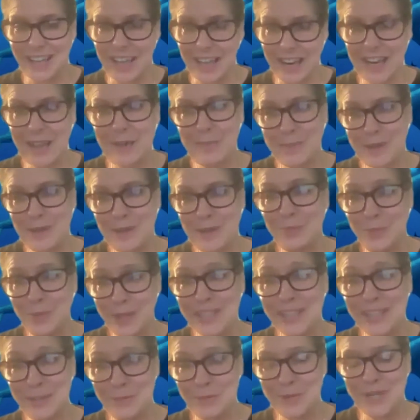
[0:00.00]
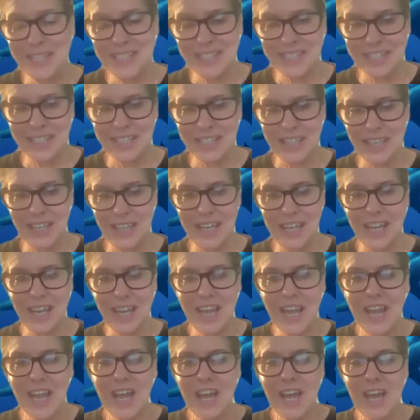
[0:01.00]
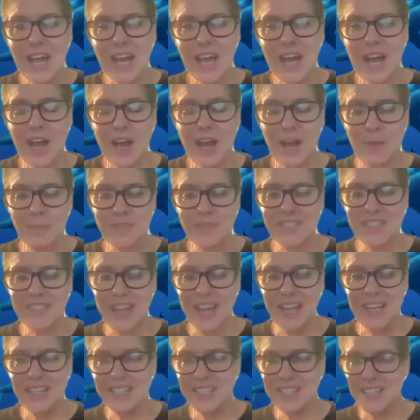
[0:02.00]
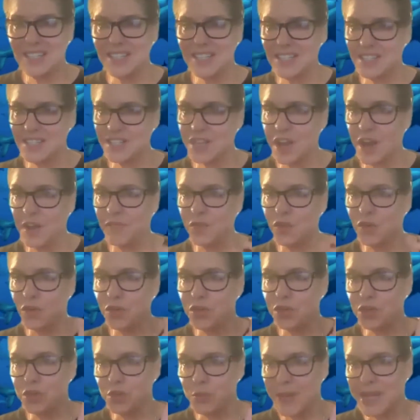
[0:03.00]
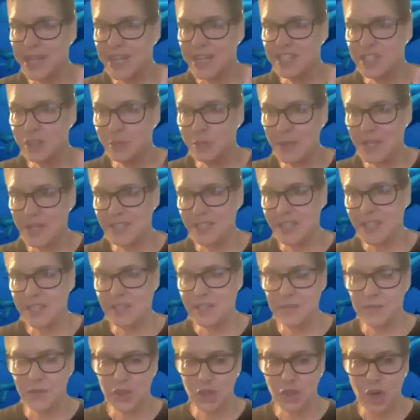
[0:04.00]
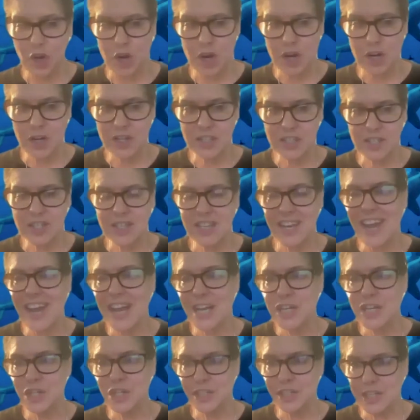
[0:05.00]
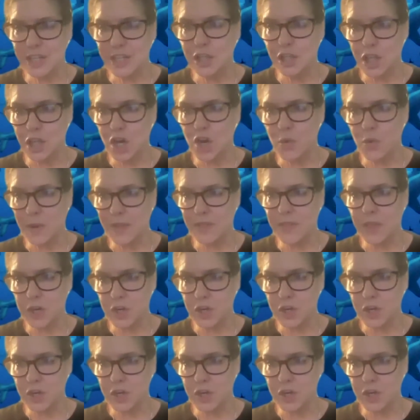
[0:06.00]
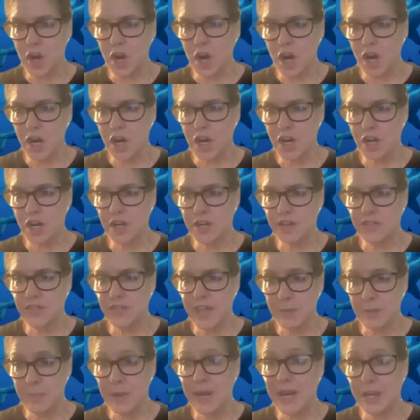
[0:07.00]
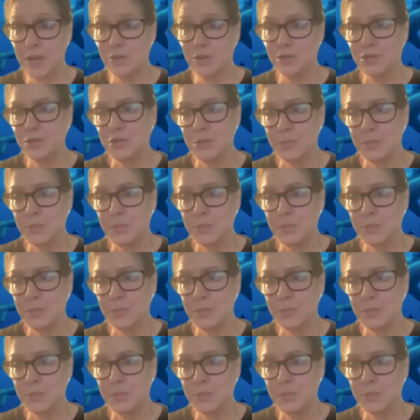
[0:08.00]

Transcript: and I mean really recently, um, scientists discovered three species of sharks that actually glow in the dark. They oh, bio. Wow.